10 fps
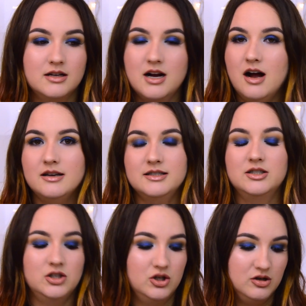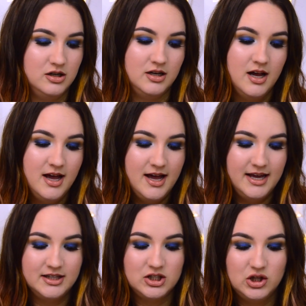God, it's good.
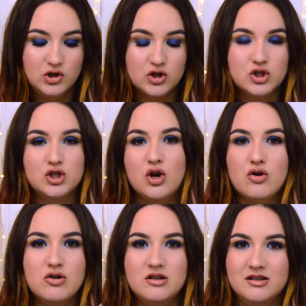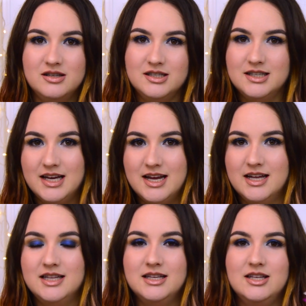It looks so good on the
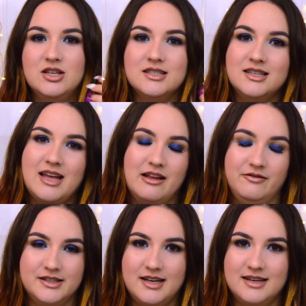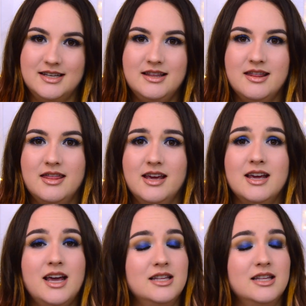skin. It doesn't emphasize anything.